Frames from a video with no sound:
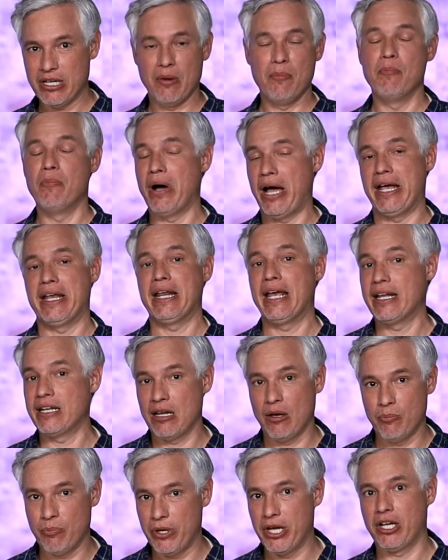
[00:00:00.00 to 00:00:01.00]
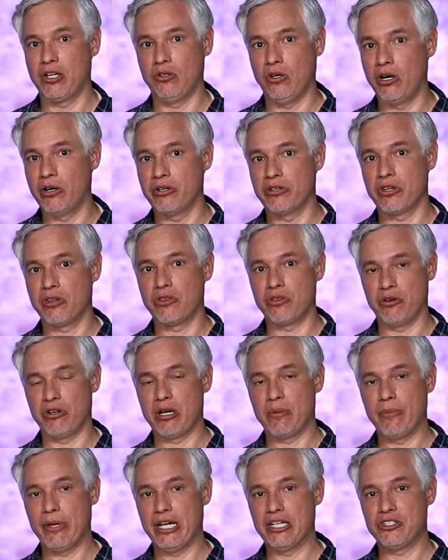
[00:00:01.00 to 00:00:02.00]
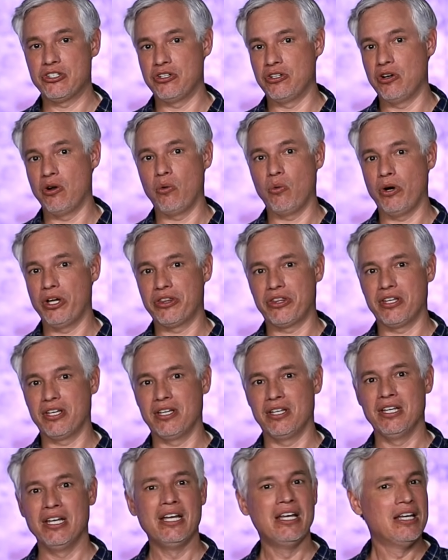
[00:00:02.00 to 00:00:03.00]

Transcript: It might end up being longer than 30 minutes, and you don't want the